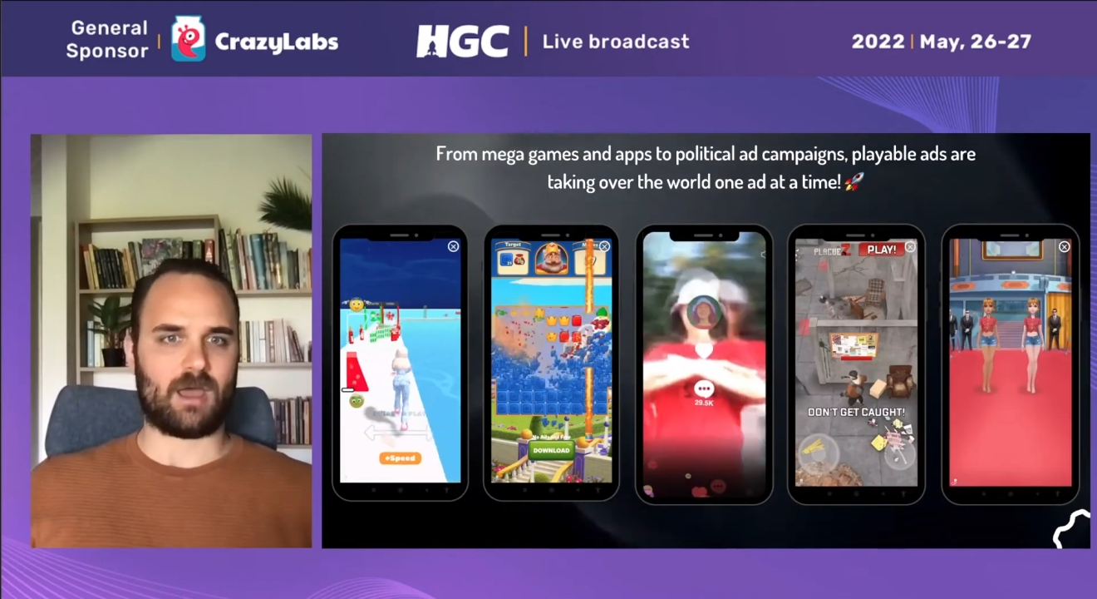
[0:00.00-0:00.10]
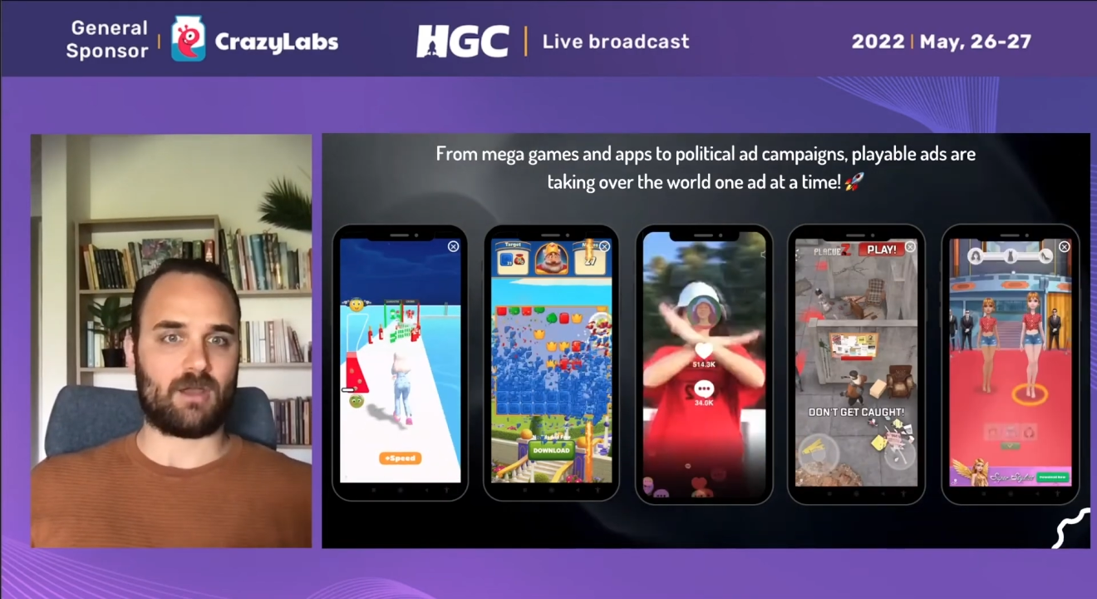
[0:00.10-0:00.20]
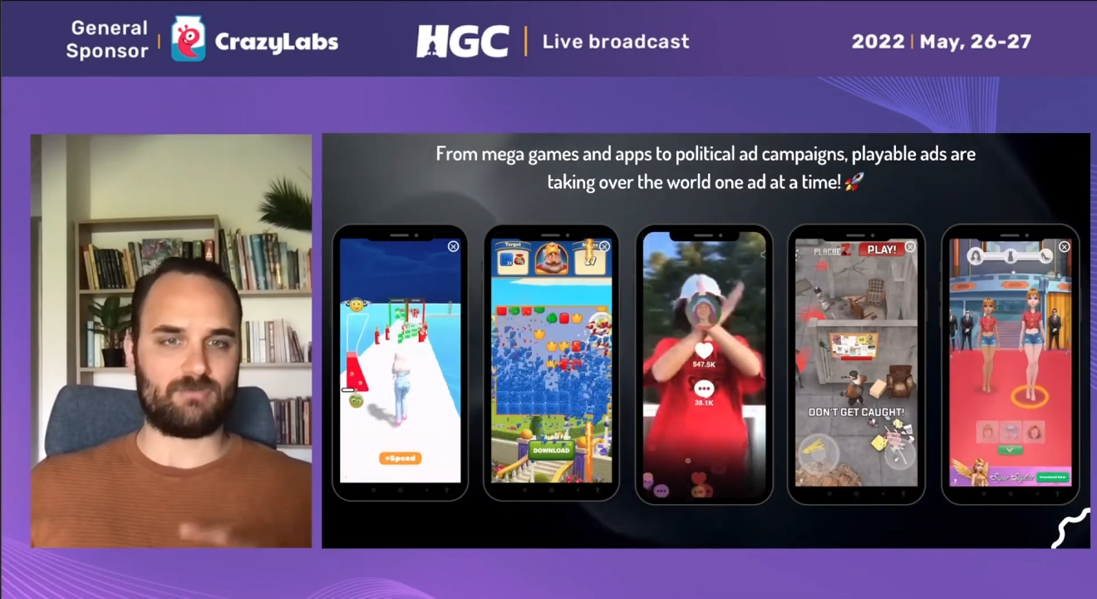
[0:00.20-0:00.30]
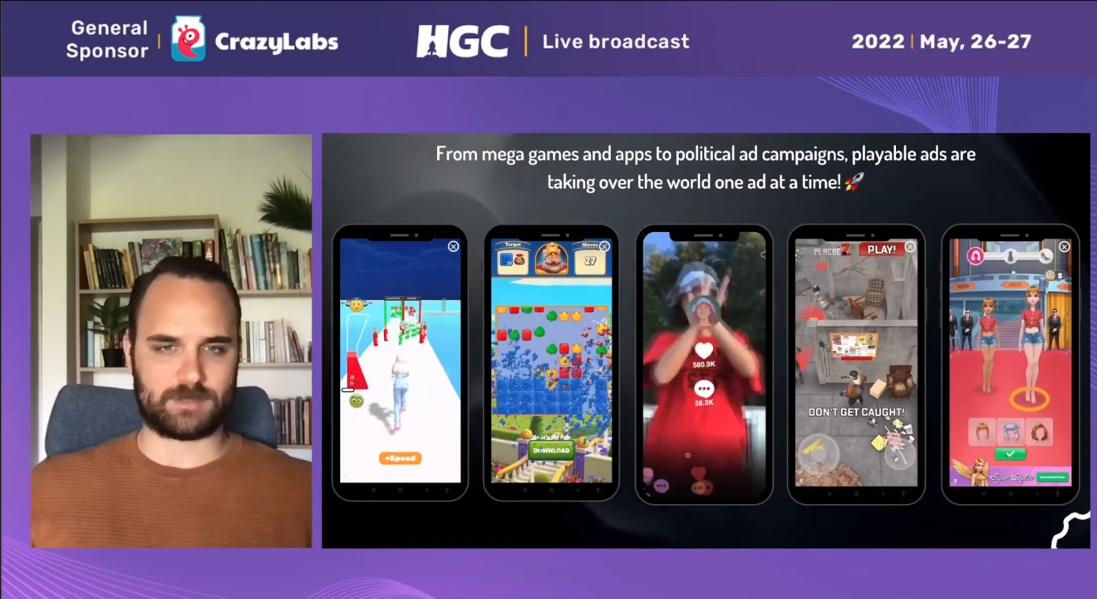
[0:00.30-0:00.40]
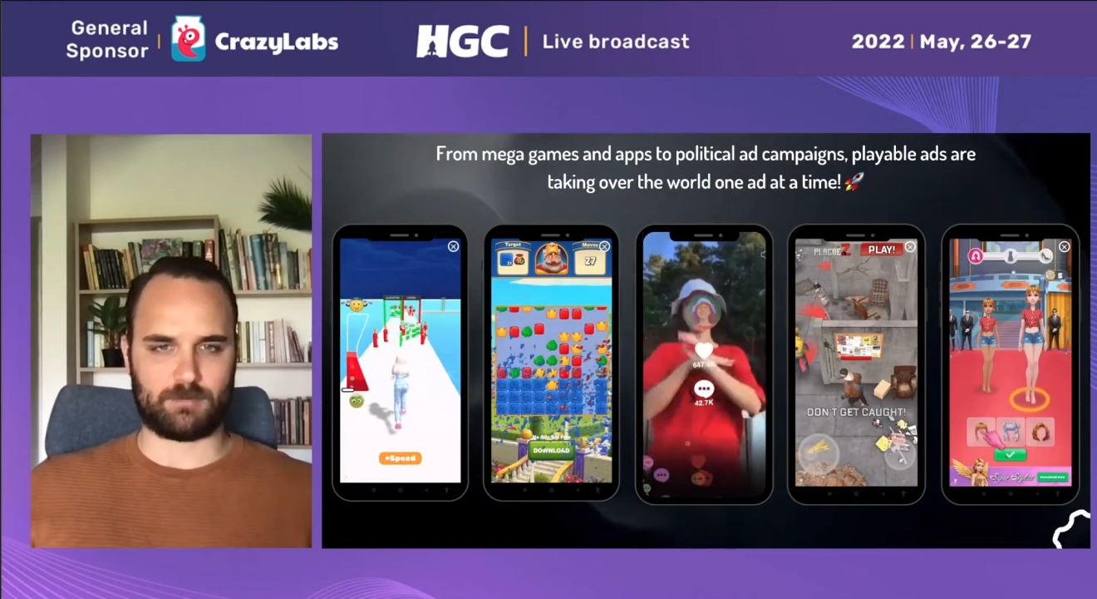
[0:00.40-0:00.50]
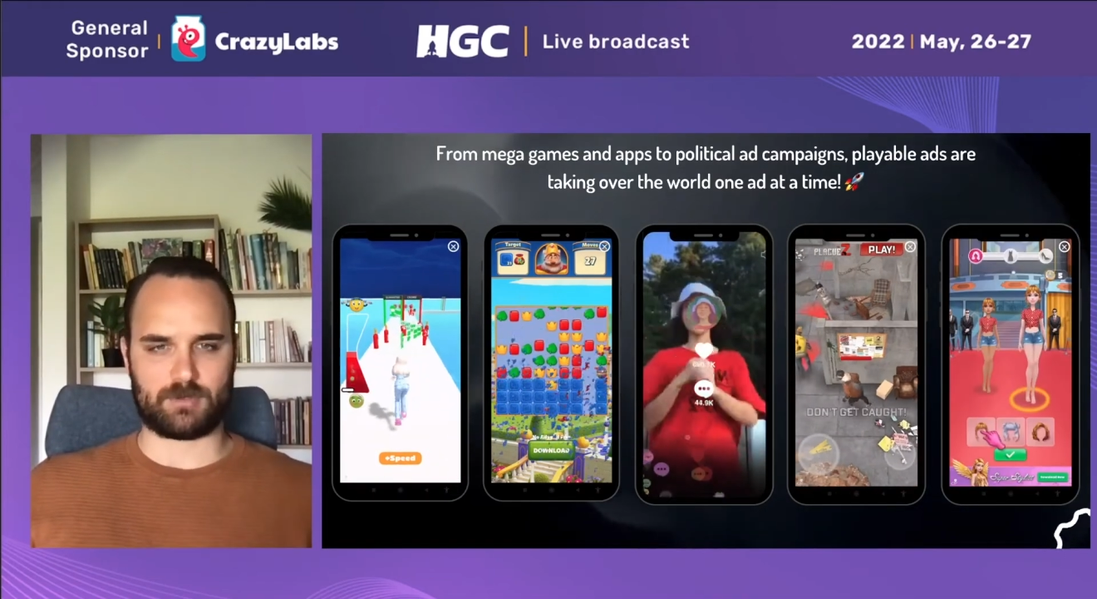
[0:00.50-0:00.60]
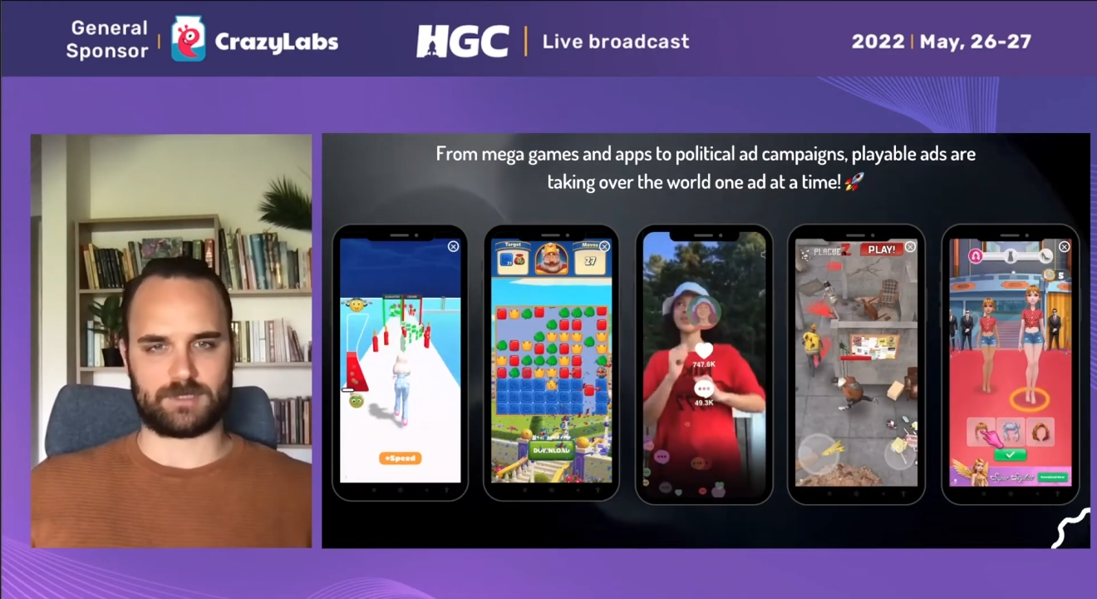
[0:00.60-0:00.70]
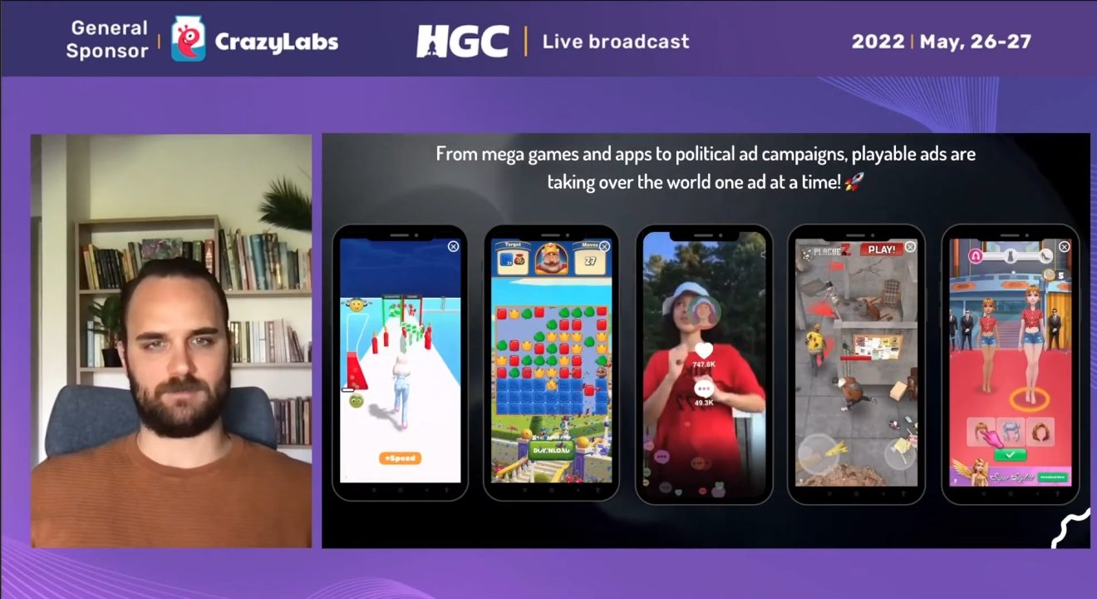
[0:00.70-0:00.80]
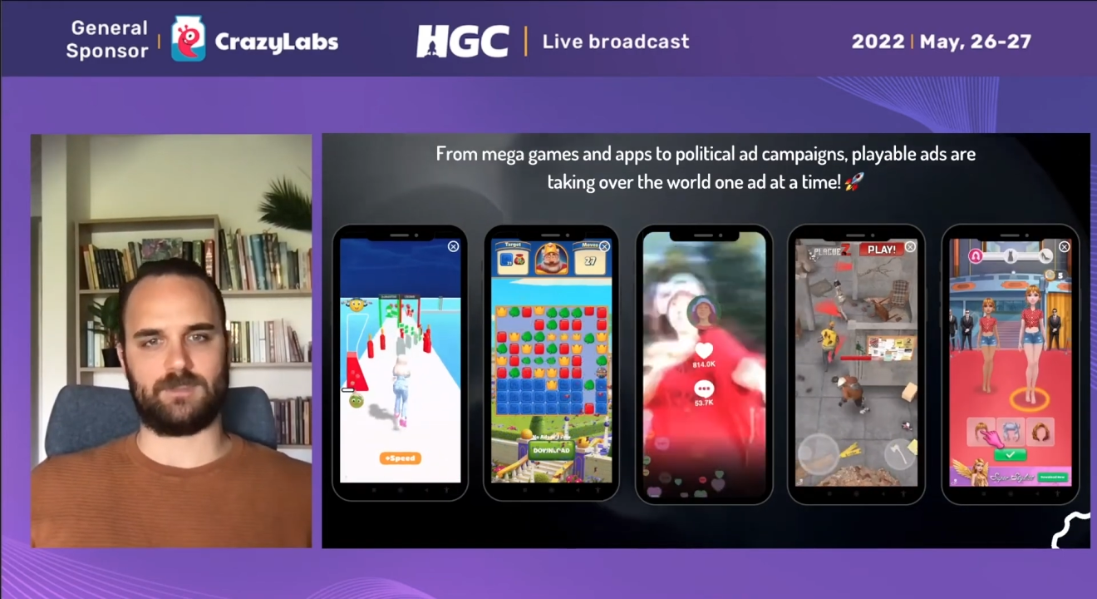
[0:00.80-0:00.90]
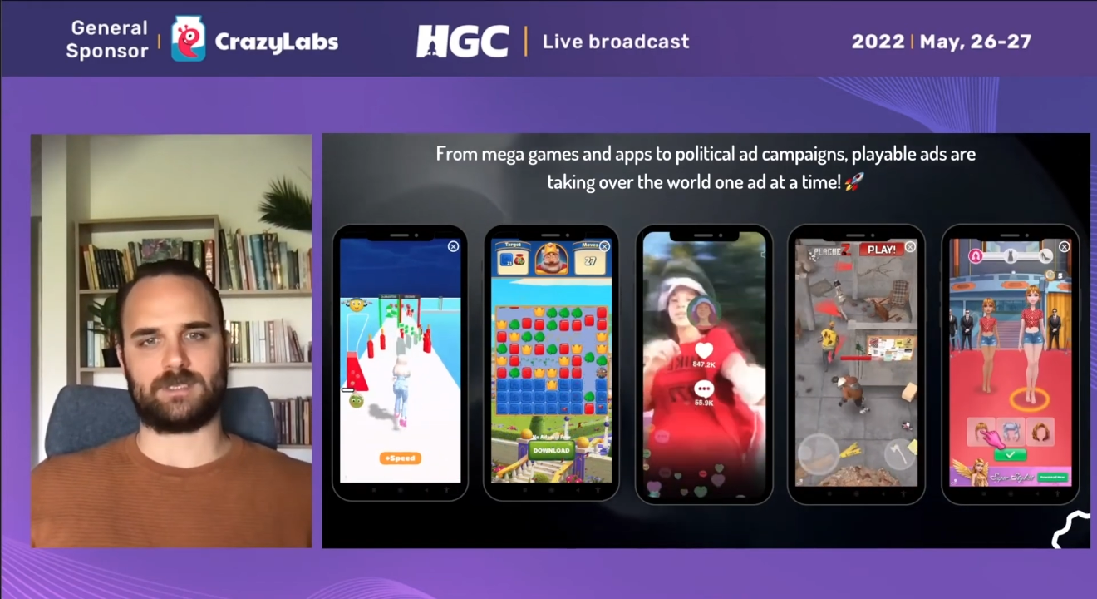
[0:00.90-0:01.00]

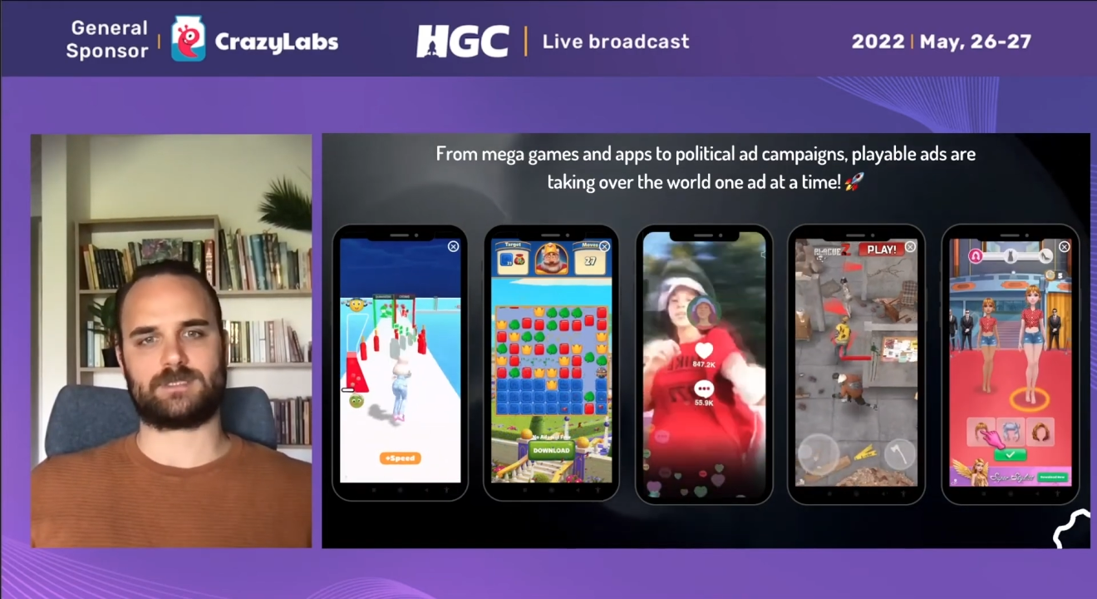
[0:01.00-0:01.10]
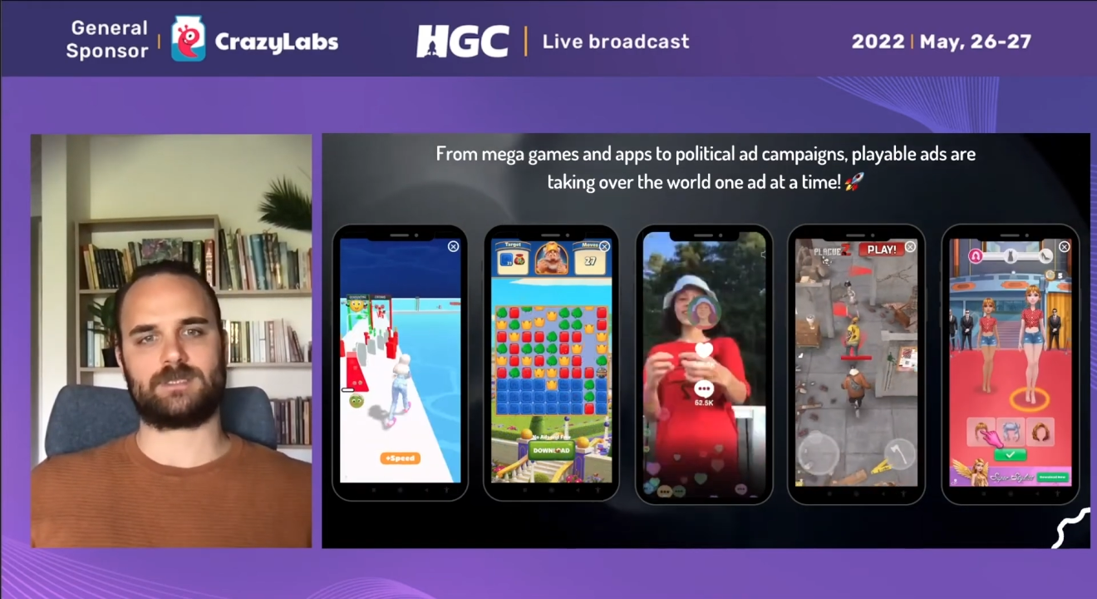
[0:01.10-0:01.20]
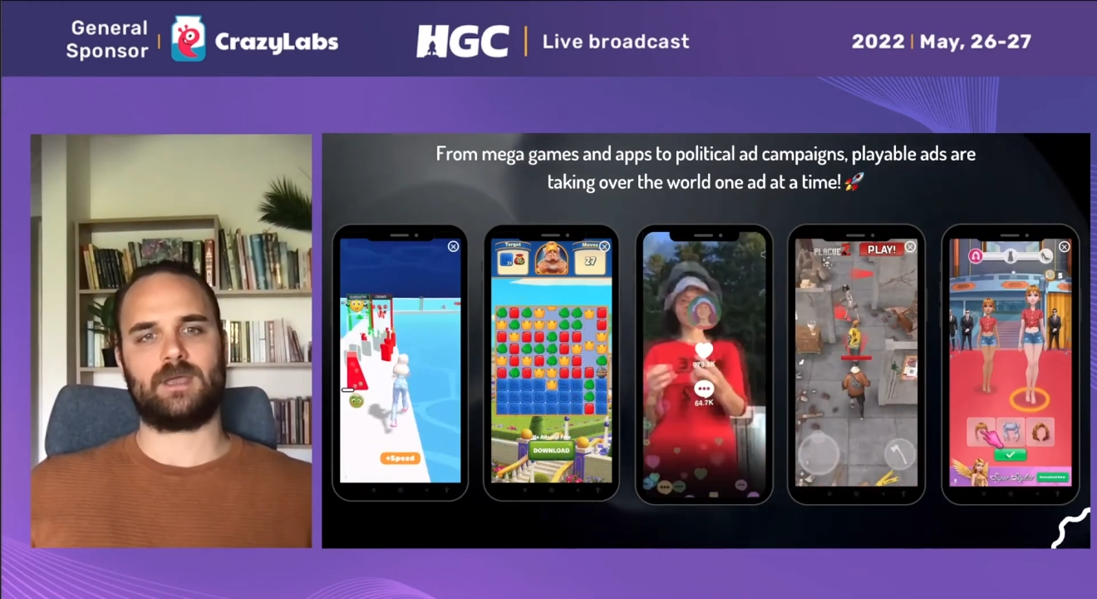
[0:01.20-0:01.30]
unresponsiveness